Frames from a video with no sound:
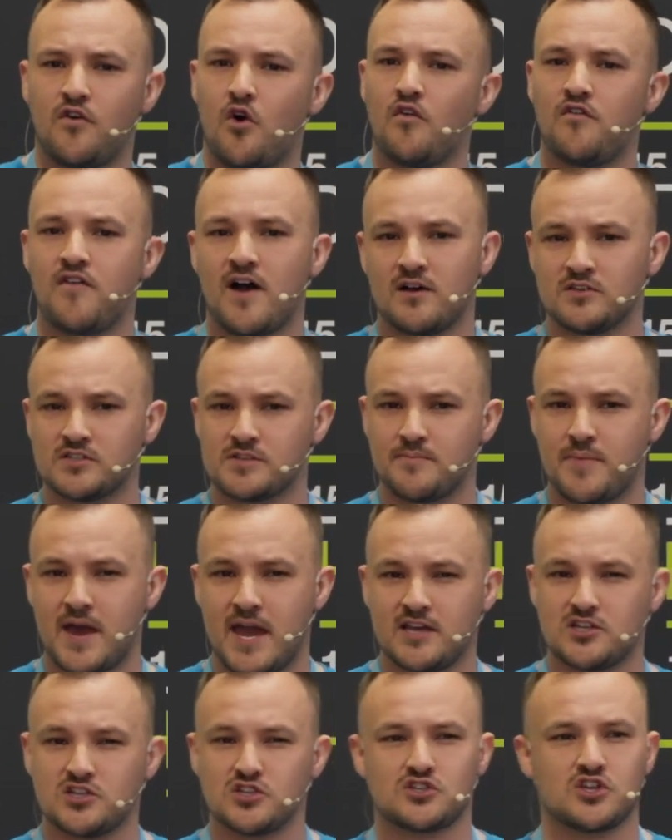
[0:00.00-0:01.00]
4,000
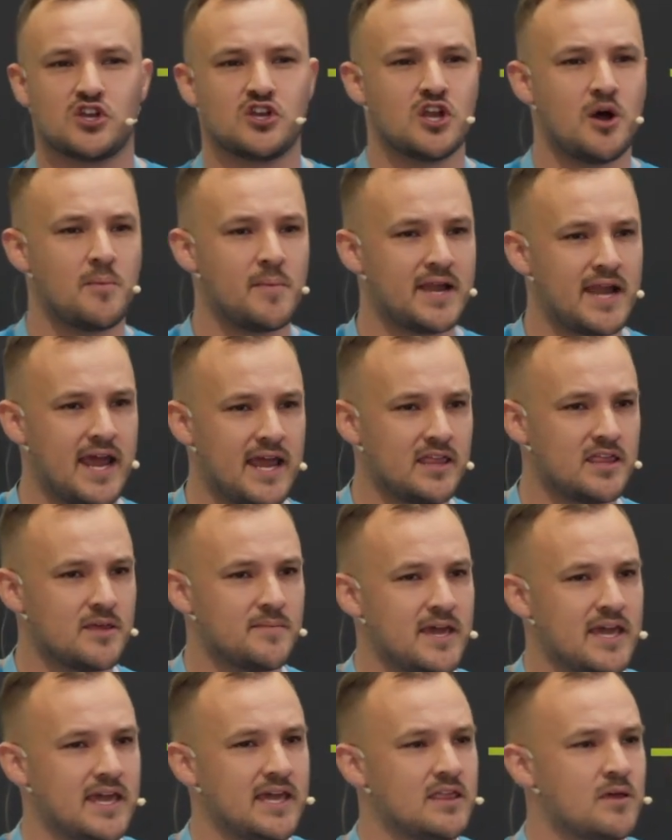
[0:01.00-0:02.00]
patients that nominate
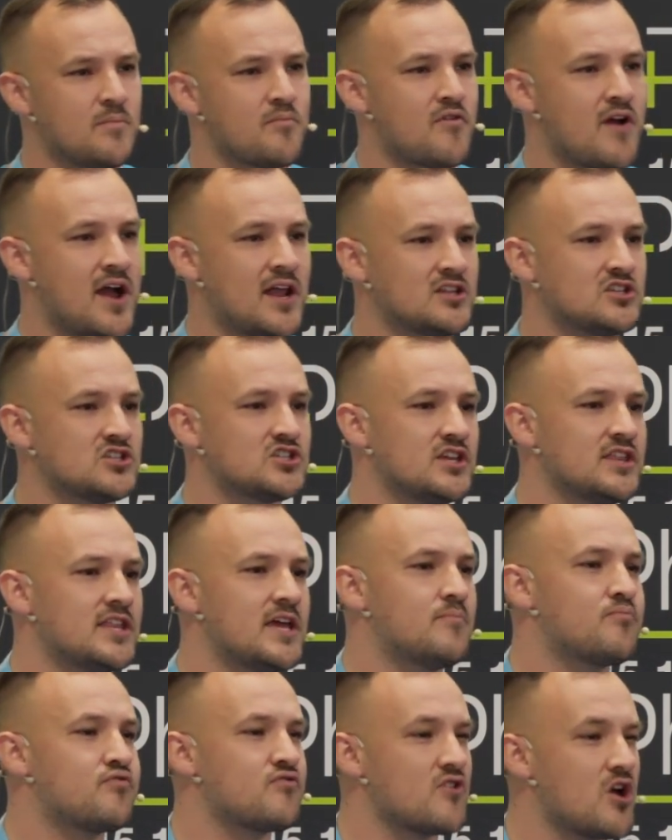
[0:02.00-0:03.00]
them at either branch, and
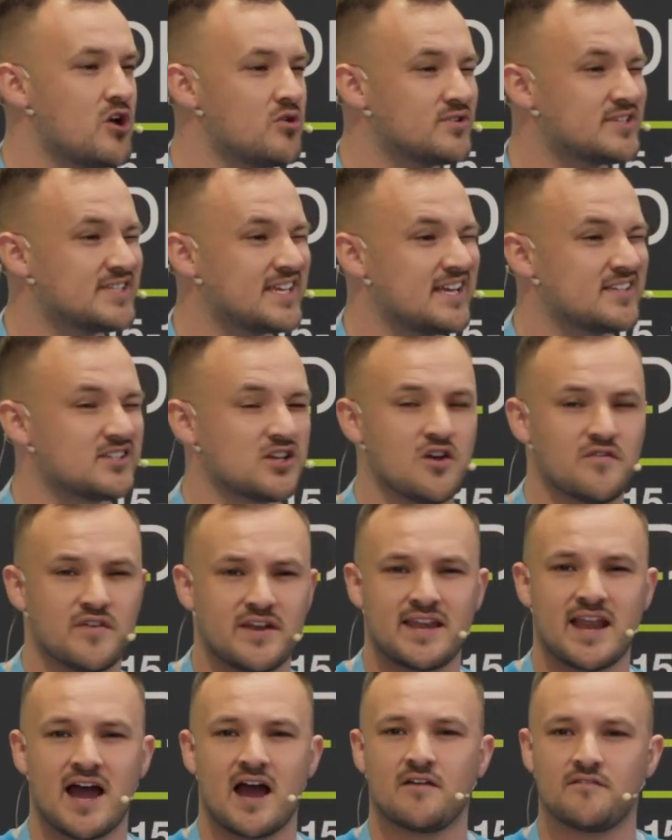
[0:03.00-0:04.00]
they process over
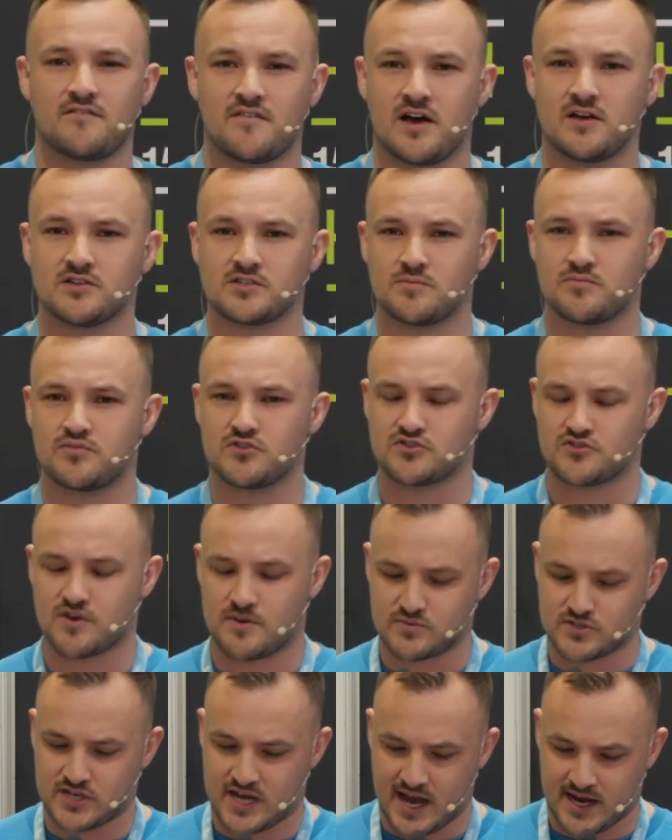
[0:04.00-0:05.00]
9,000
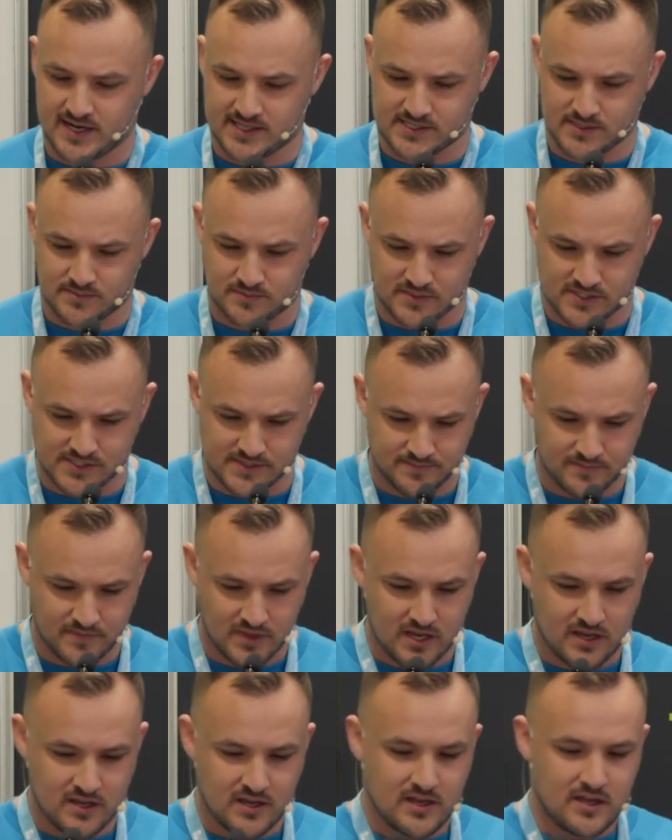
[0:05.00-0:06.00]
prescription items.
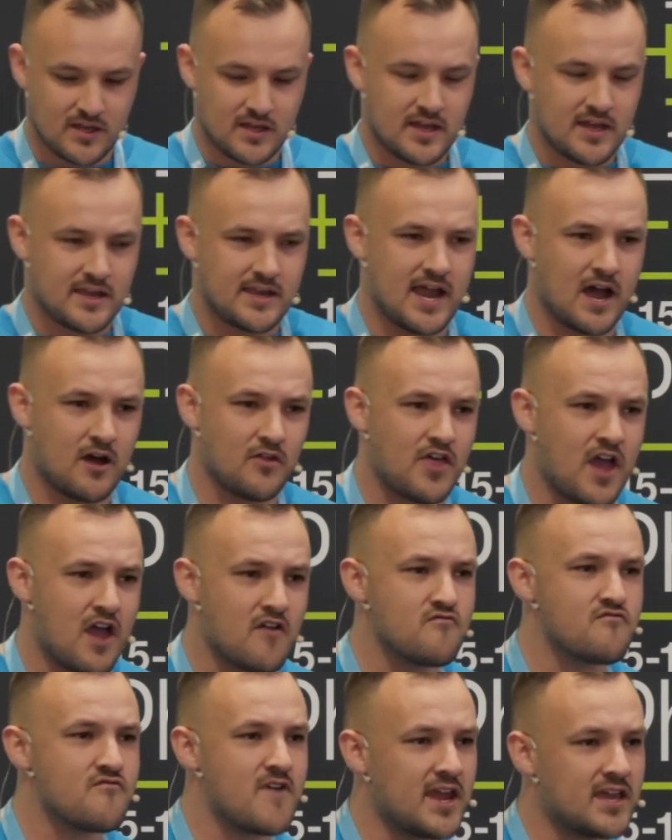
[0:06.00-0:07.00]
Now,
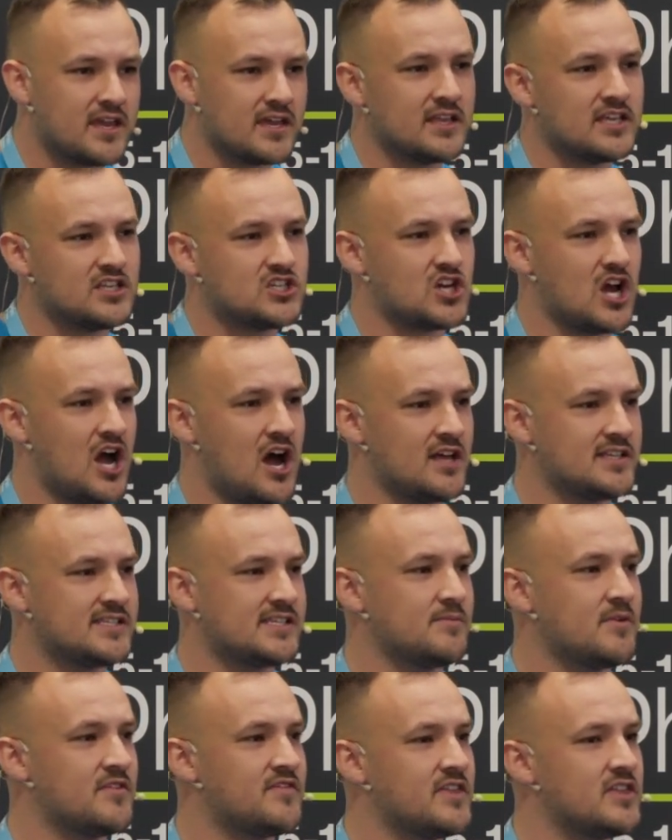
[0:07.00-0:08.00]
they're regularly
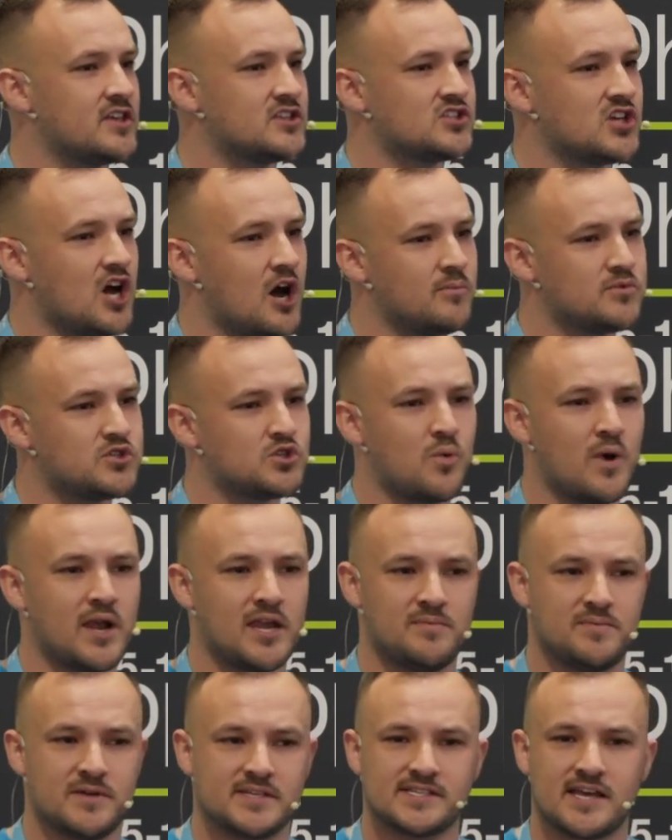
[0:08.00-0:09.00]
charting within the top
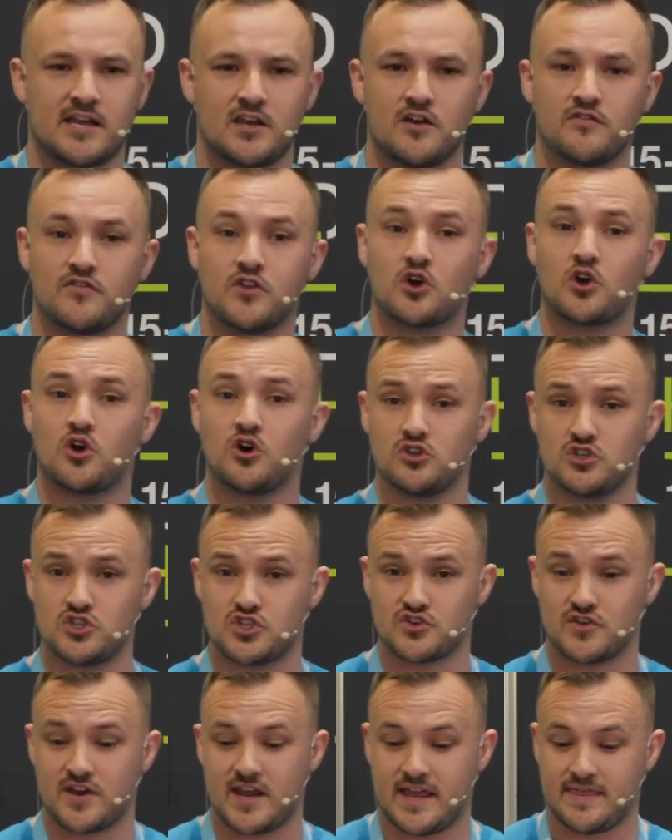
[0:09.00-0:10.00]
20% of the
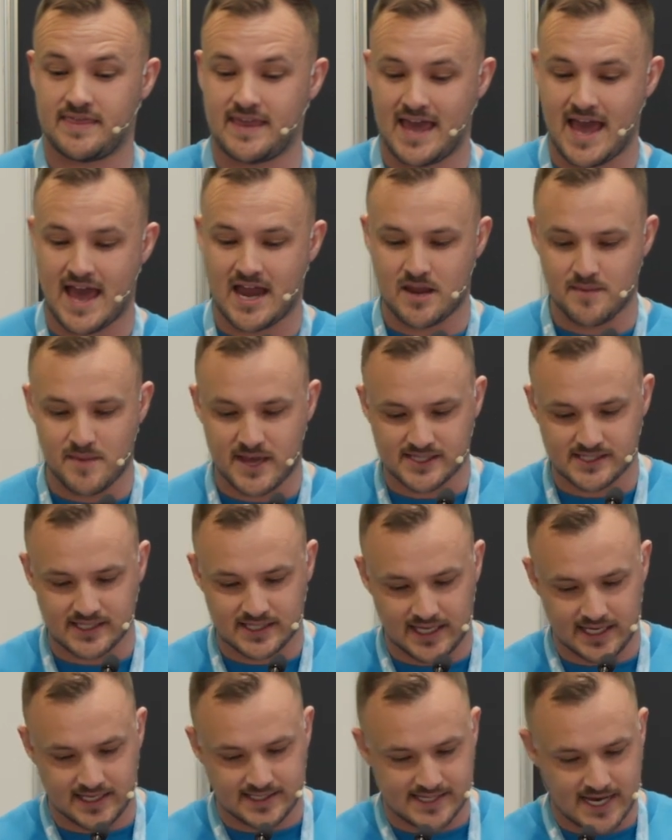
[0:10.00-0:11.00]
country in the NMS
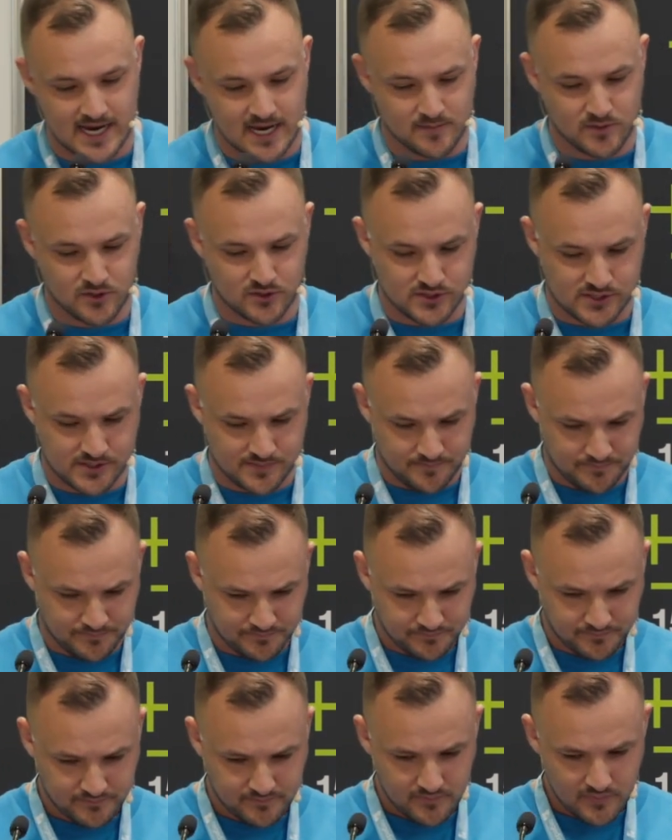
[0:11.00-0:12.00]
league tables.
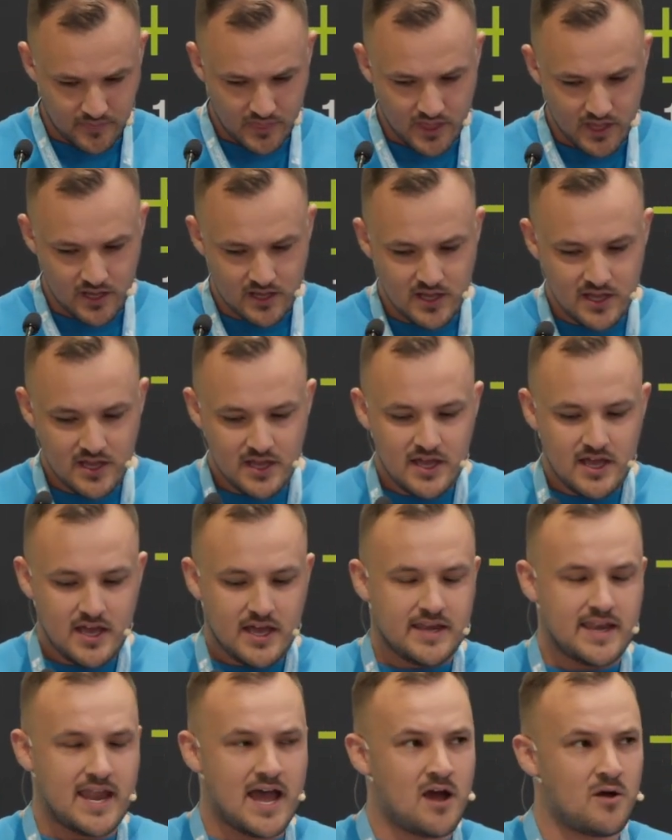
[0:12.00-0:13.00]

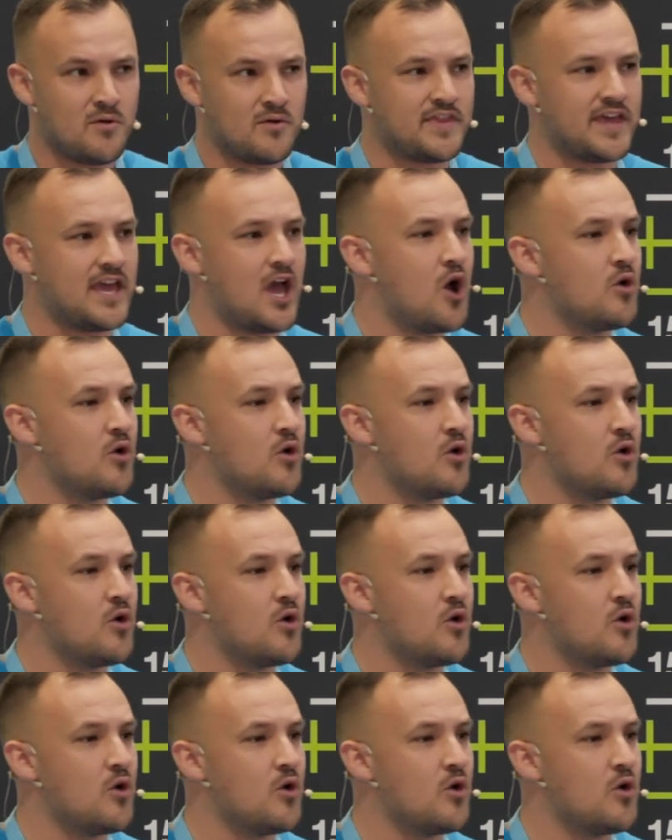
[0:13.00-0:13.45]
Now, the